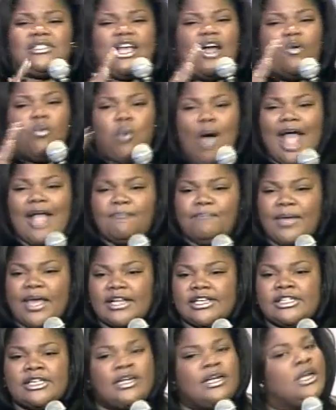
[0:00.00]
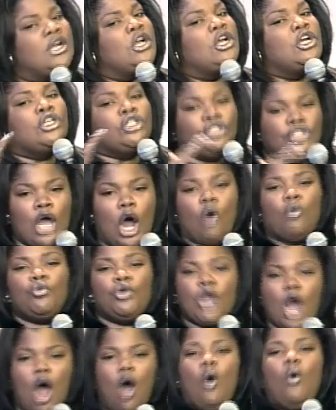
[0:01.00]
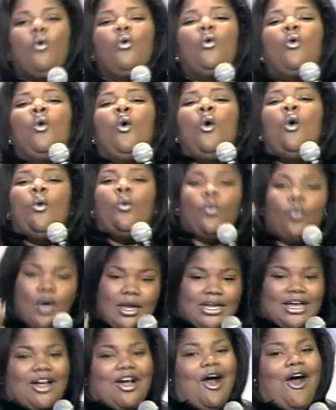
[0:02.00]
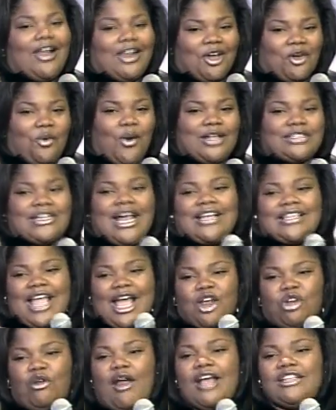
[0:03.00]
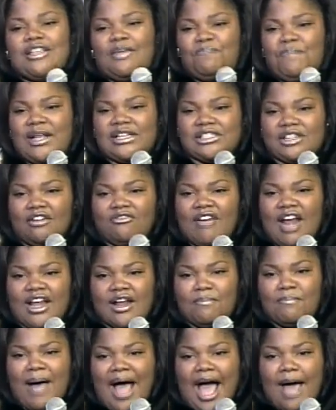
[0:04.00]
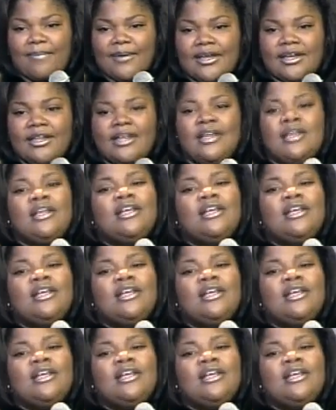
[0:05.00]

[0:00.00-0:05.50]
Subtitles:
See, a white bitch don't know when to call it quits. Like that crazy bitch, Lorena Bobbitt.